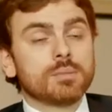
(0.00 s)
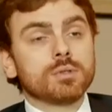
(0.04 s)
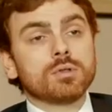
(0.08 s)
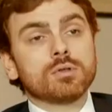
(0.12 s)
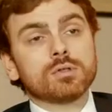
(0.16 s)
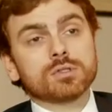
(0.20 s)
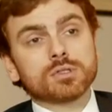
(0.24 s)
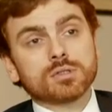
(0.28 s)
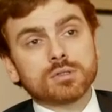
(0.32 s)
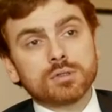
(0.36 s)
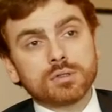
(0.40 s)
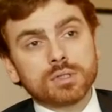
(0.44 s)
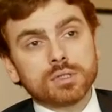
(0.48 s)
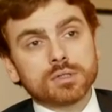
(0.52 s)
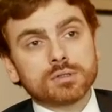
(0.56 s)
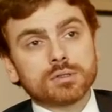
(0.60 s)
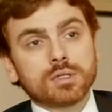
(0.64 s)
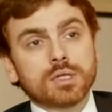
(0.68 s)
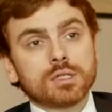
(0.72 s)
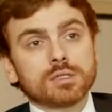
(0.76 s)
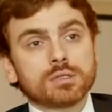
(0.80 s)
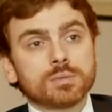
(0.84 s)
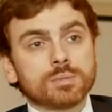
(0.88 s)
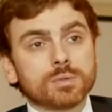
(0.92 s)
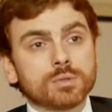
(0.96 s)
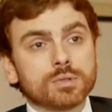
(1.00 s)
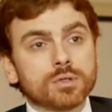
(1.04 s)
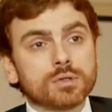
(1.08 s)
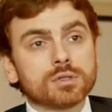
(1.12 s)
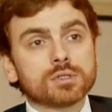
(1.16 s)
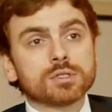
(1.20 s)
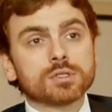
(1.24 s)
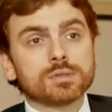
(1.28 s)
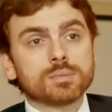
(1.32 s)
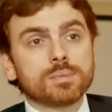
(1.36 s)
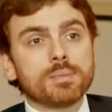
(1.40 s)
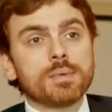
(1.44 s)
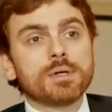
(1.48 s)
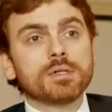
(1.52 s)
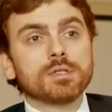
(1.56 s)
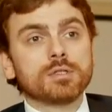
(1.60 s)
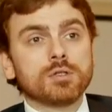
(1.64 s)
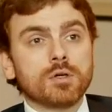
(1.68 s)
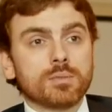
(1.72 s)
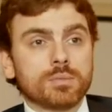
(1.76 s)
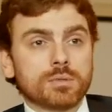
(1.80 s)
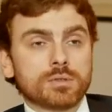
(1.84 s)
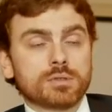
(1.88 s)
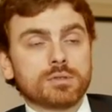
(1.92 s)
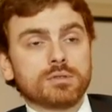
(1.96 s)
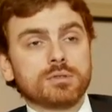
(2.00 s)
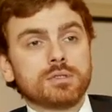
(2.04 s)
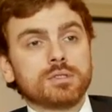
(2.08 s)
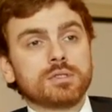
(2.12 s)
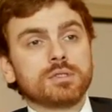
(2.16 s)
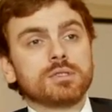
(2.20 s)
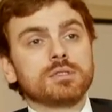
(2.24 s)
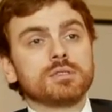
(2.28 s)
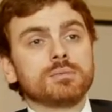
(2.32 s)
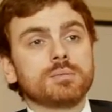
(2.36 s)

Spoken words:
but also entrepreneurs smell the opportunity